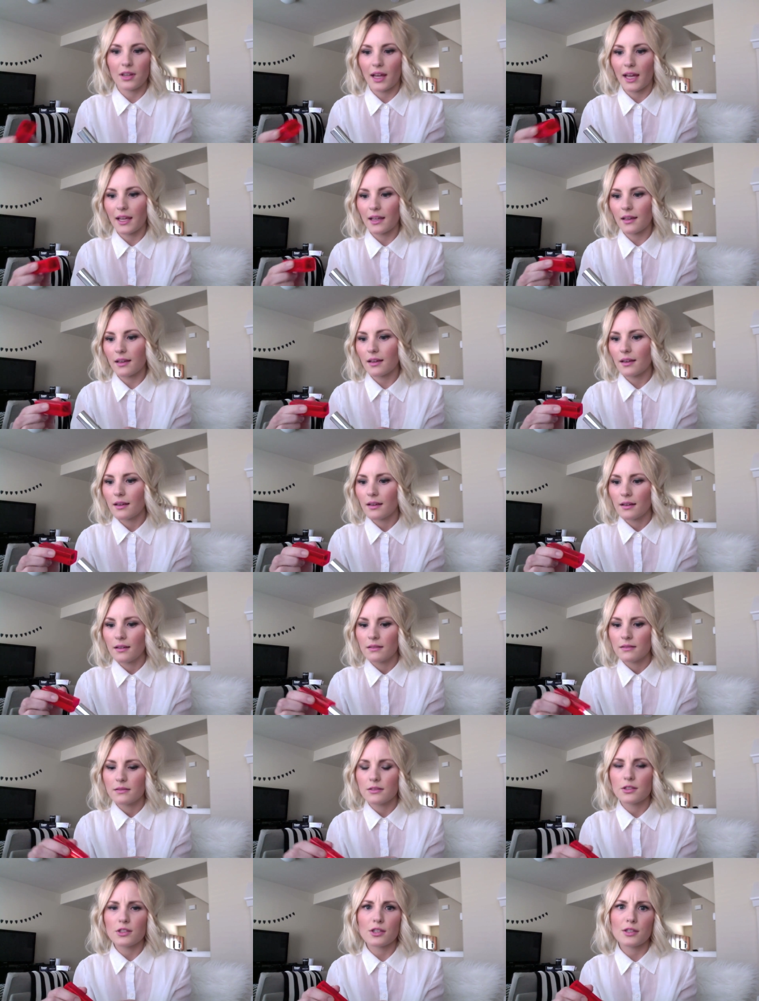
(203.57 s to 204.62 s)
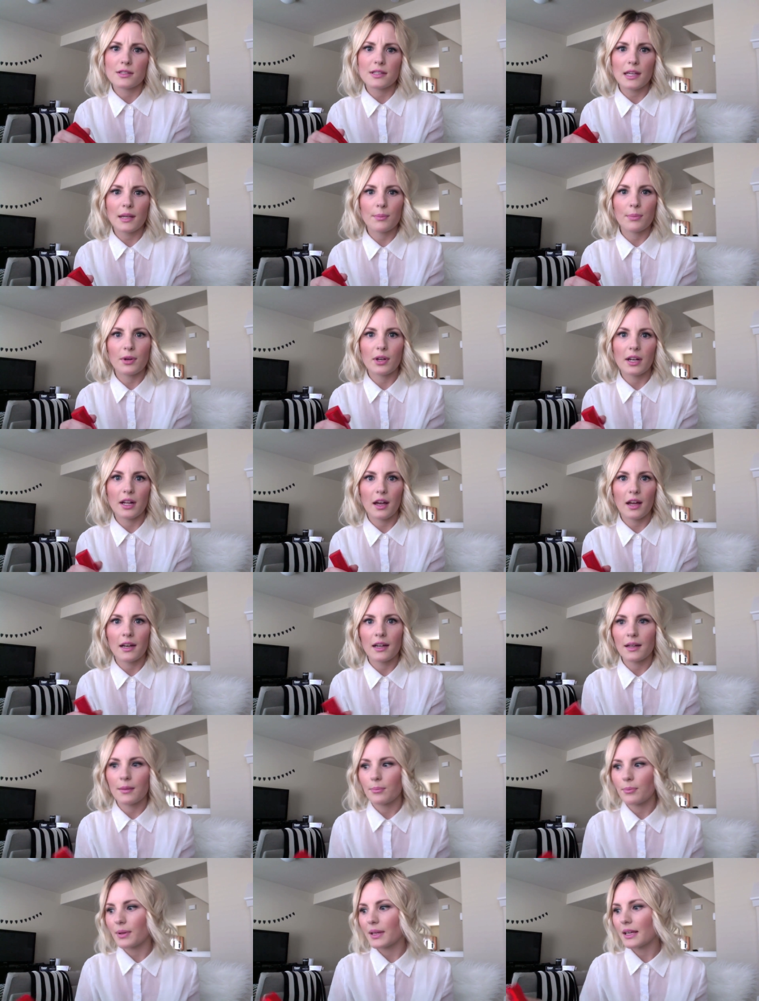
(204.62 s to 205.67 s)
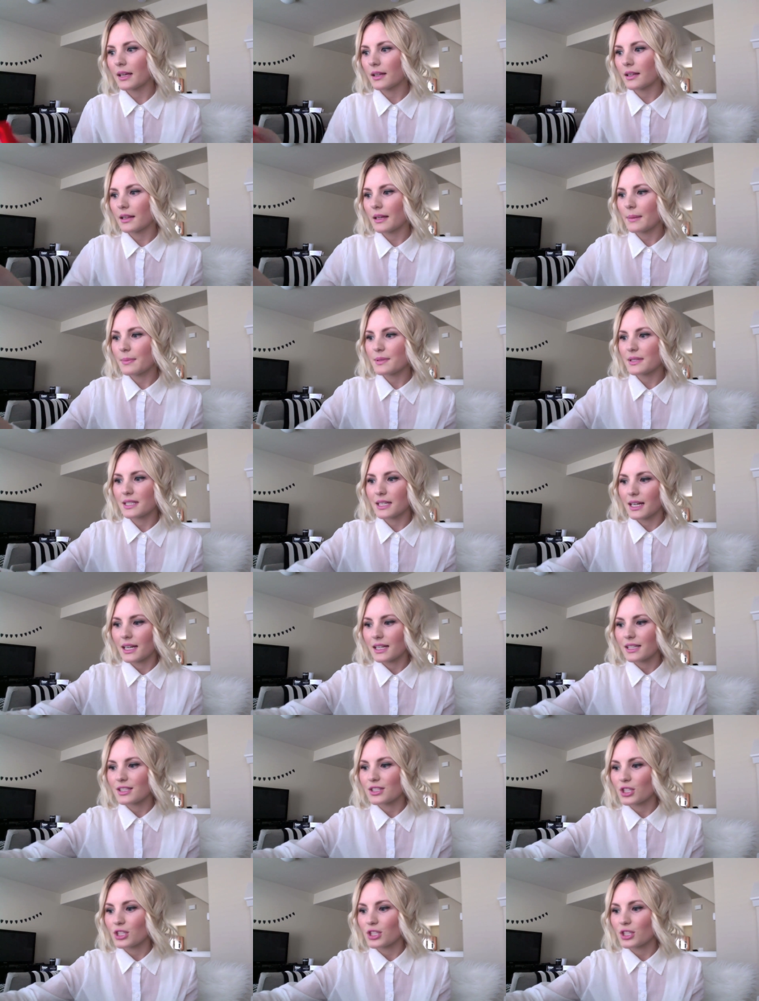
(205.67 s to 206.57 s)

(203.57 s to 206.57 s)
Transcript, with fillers: Like it's just like putting on a pink lipstick.